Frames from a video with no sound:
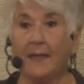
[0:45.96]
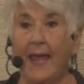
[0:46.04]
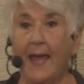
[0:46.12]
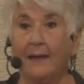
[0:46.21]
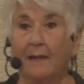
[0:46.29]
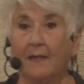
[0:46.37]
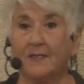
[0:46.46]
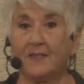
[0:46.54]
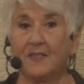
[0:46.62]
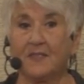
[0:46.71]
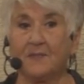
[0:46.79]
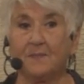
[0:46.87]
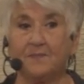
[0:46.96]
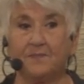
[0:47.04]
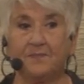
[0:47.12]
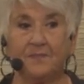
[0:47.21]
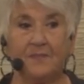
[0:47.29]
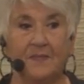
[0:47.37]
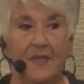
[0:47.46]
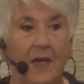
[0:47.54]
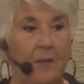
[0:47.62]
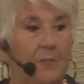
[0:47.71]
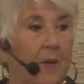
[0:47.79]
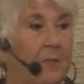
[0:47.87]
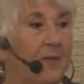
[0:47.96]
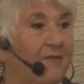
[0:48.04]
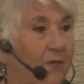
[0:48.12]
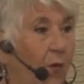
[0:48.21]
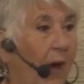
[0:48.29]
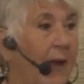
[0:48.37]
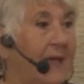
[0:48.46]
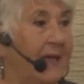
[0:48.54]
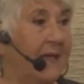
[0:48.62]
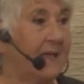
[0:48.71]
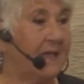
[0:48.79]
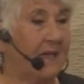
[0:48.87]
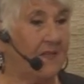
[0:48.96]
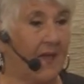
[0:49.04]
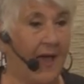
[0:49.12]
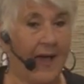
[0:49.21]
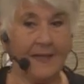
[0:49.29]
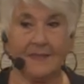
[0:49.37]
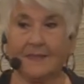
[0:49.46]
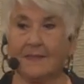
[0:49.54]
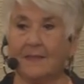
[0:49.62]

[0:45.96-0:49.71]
analyst. But before I get into that,